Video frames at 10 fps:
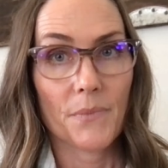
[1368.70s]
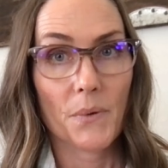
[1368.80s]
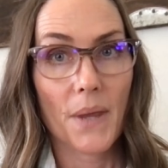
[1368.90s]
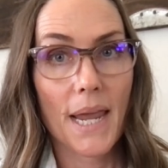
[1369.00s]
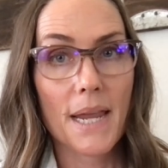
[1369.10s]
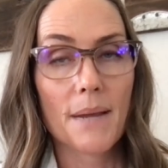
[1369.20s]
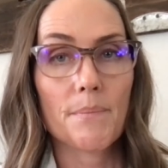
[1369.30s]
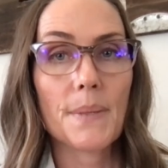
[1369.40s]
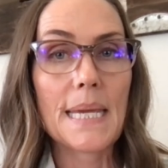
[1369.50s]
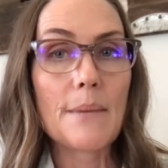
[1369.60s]
Okay.
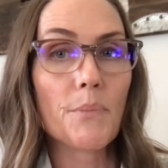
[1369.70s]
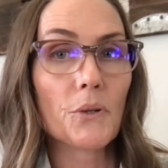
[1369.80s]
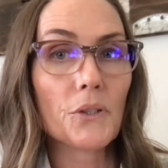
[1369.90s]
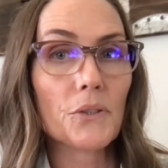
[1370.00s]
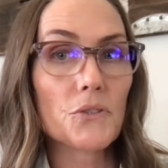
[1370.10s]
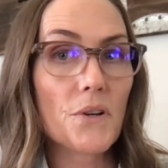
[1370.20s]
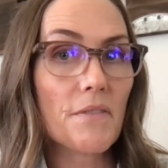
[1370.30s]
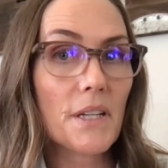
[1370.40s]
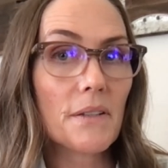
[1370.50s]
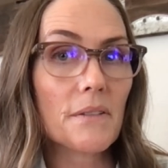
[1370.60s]
People
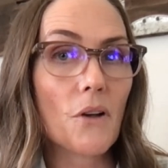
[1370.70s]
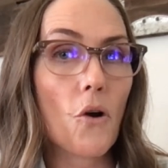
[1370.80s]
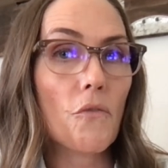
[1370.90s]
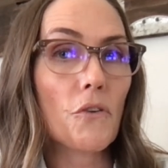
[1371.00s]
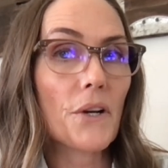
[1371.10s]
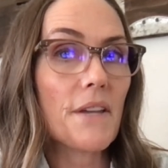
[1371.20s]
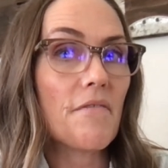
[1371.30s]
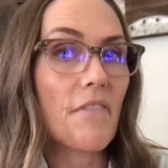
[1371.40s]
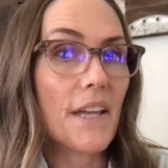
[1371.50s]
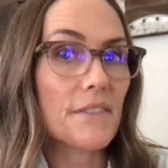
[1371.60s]
driven over
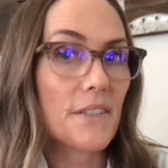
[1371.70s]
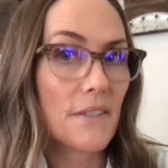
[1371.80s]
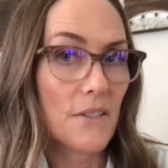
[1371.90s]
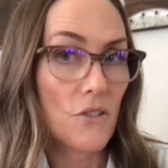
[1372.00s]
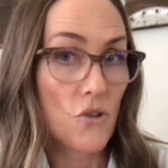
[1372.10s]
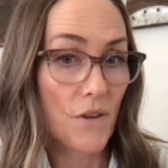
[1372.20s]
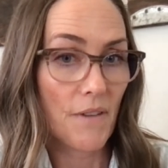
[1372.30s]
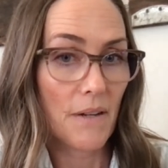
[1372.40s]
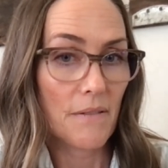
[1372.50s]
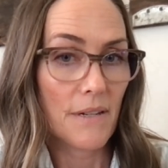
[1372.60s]
events
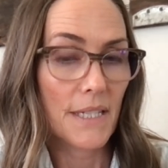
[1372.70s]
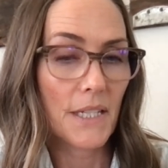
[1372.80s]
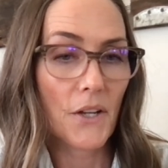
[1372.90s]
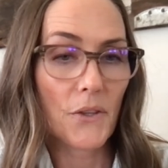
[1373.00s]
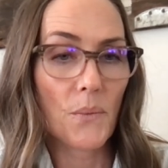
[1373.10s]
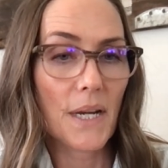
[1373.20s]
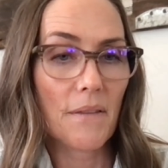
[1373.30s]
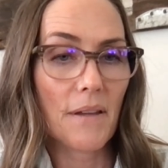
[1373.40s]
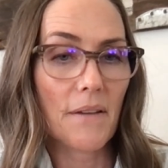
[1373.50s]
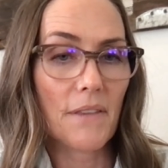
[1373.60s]
driven is another way to
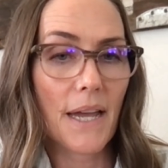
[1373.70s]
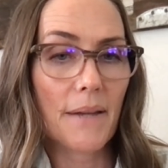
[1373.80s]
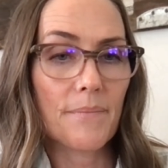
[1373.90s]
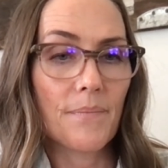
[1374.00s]
think of that.